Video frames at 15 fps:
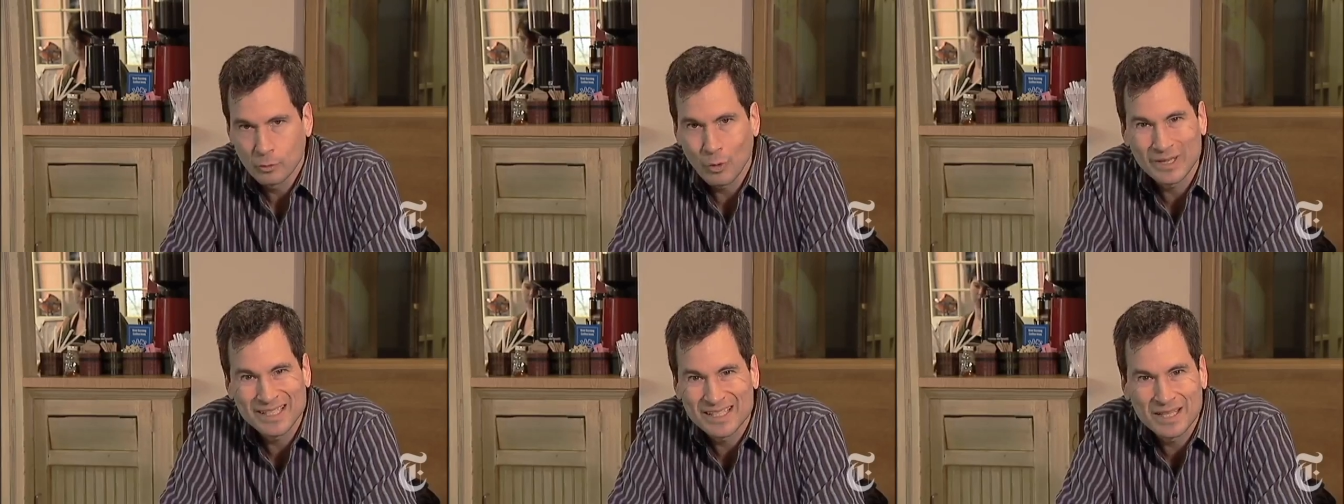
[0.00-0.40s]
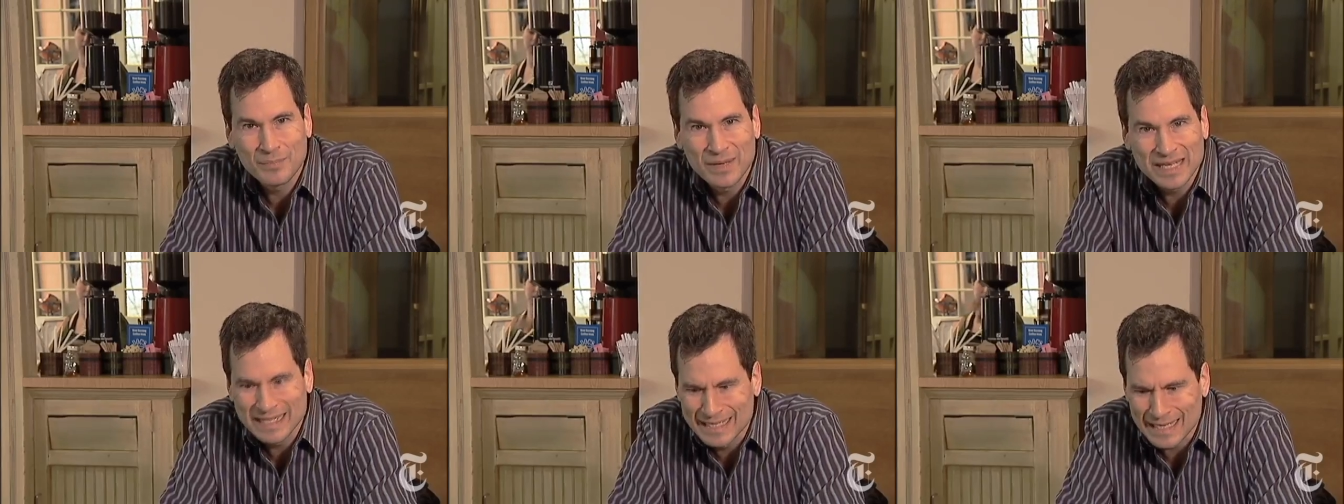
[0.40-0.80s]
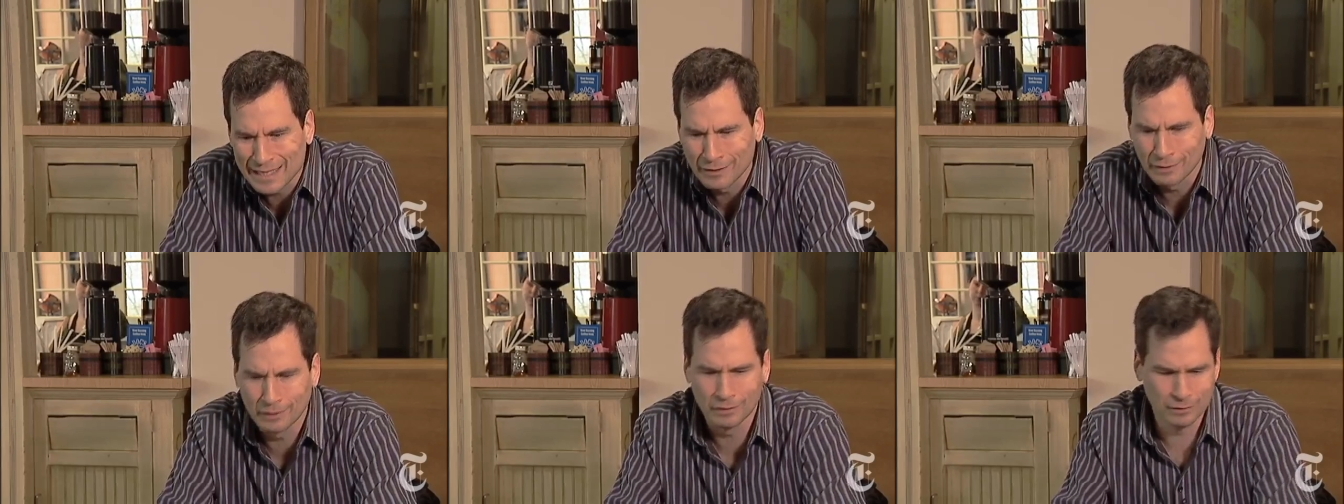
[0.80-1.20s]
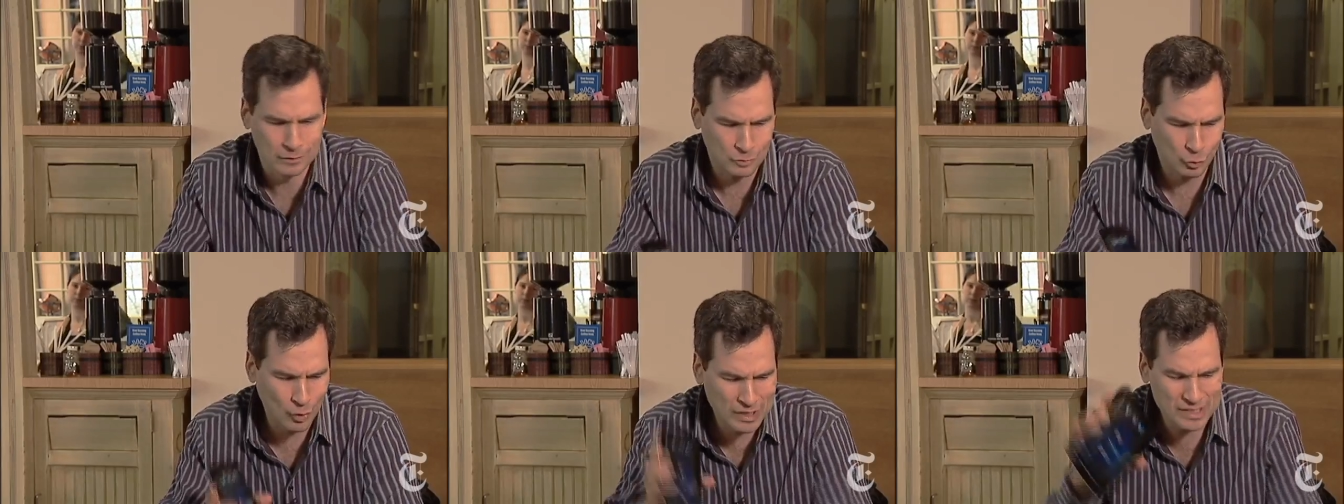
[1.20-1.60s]
What's the big deal?
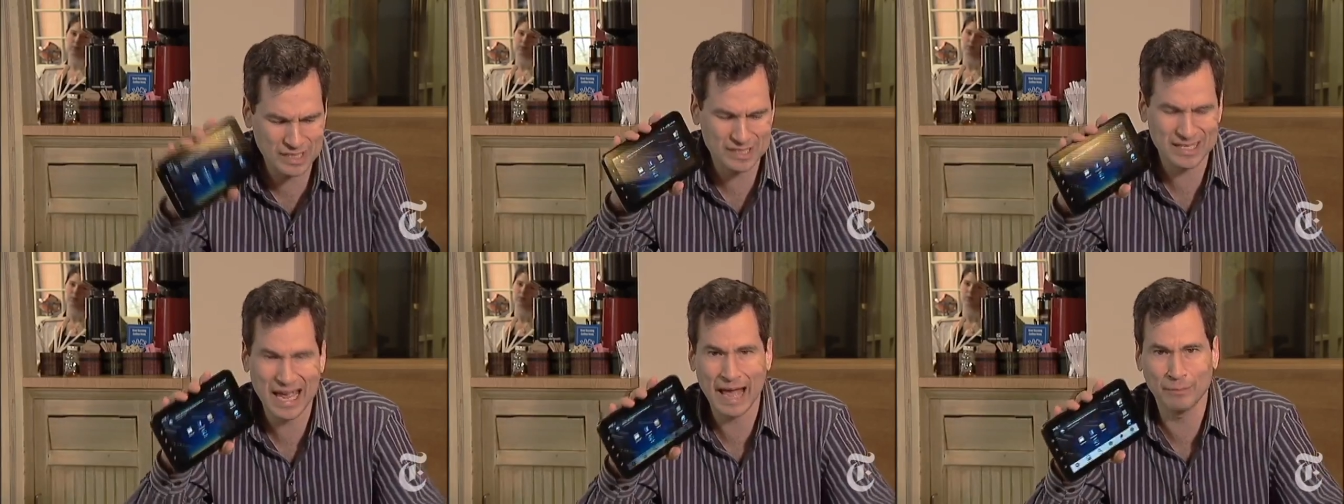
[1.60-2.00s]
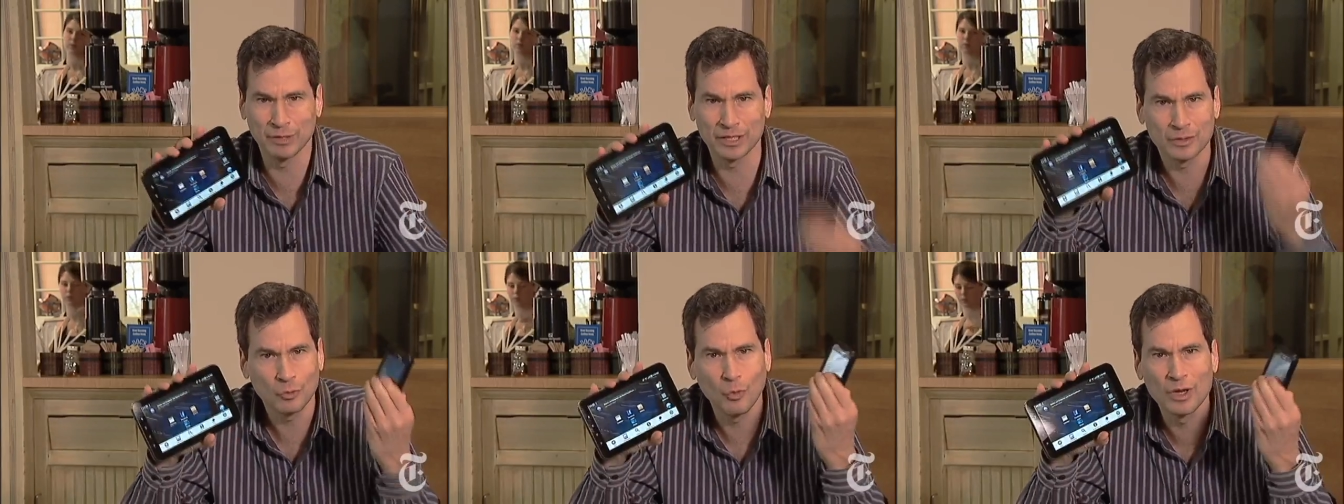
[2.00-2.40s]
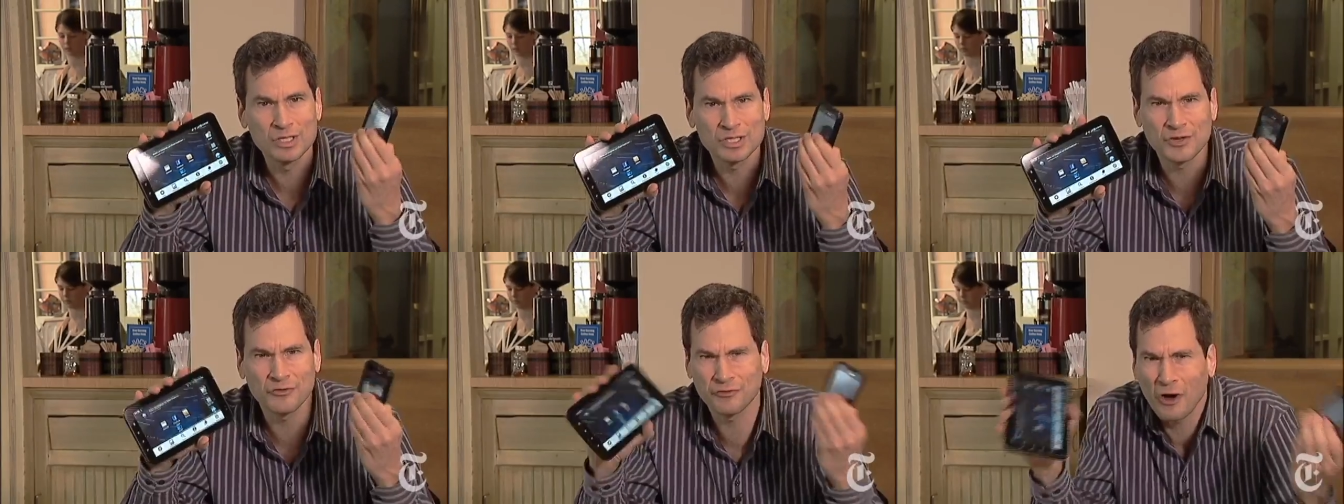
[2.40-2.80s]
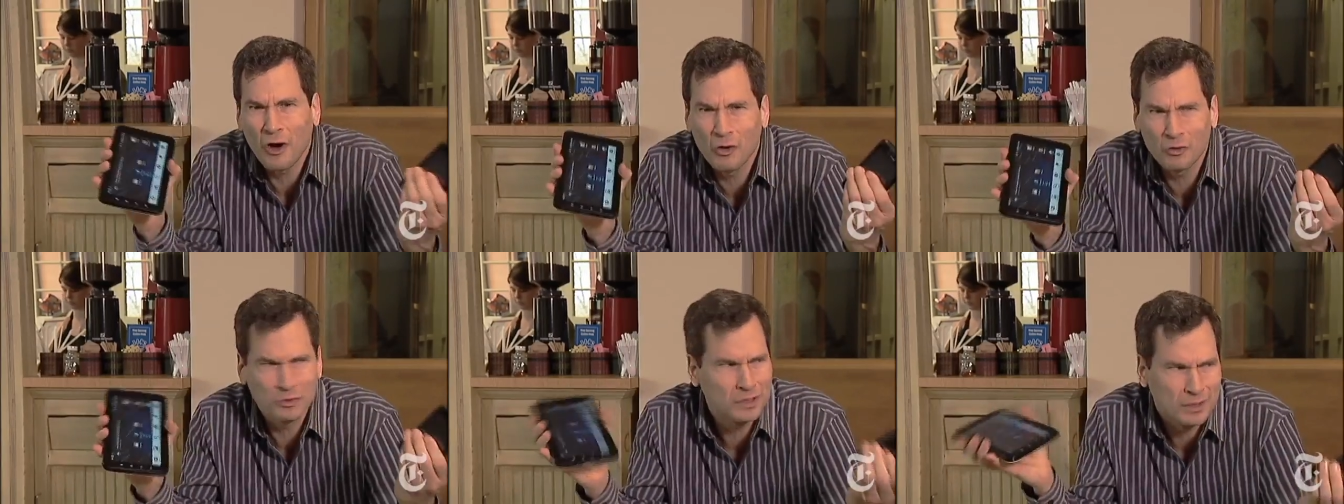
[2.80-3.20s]
One's a tablet, one's a
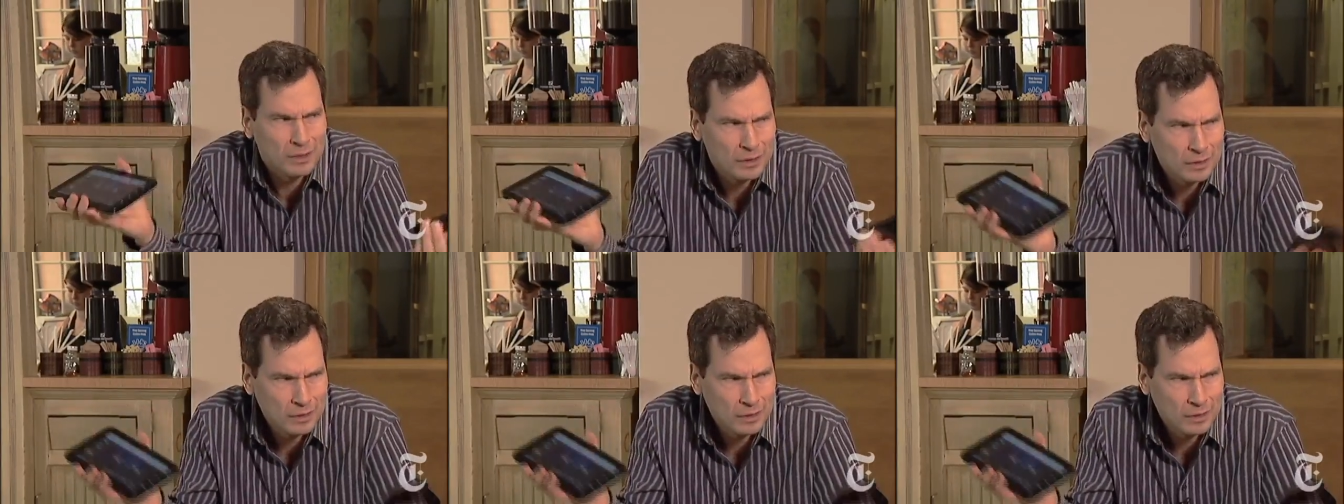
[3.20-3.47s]
phone.